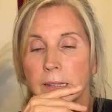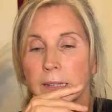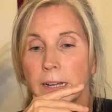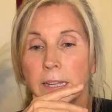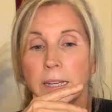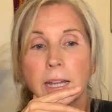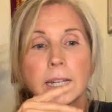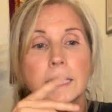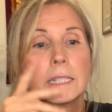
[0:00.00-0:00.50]

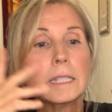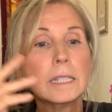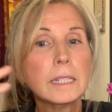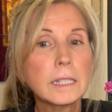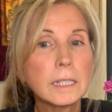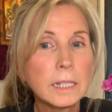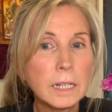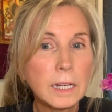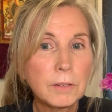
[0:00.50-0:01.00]
An
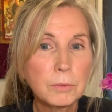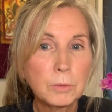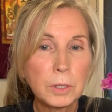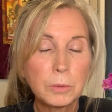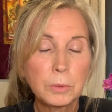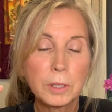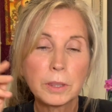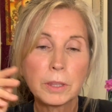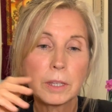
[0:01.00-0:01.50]
idea of
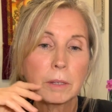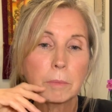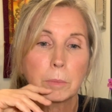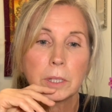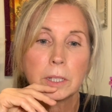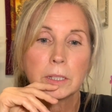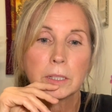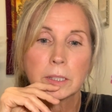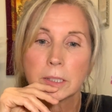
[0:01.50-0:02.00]
what we think
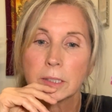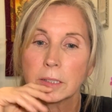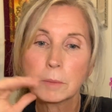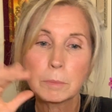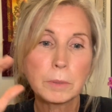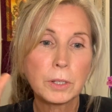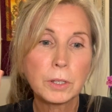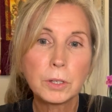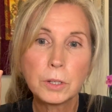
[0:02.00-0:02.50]
peace is,
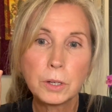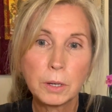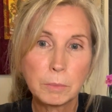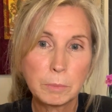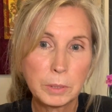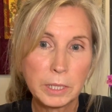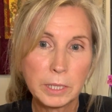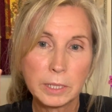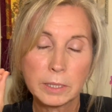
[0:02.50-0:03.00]
but not
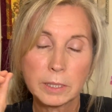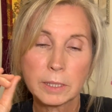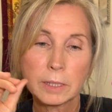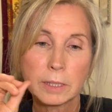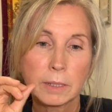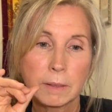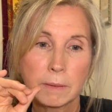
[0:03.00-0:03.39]
peace.